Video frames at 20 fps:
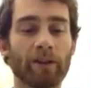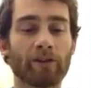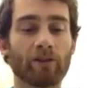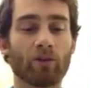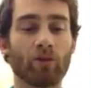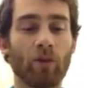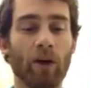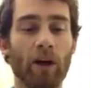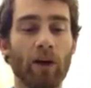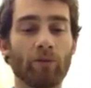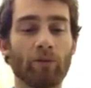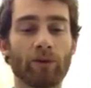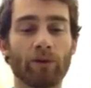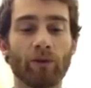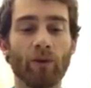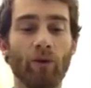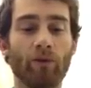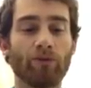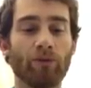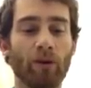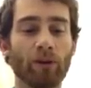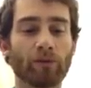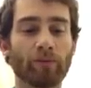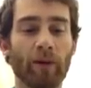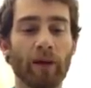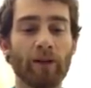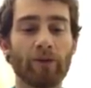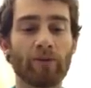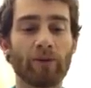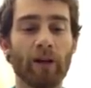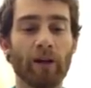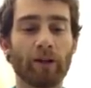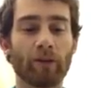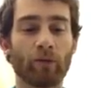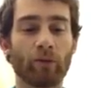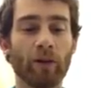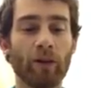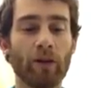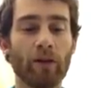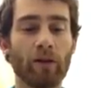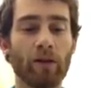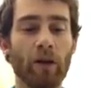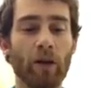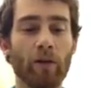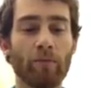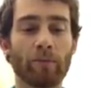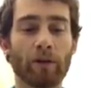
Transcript: is crowned with no false patriotic wreath,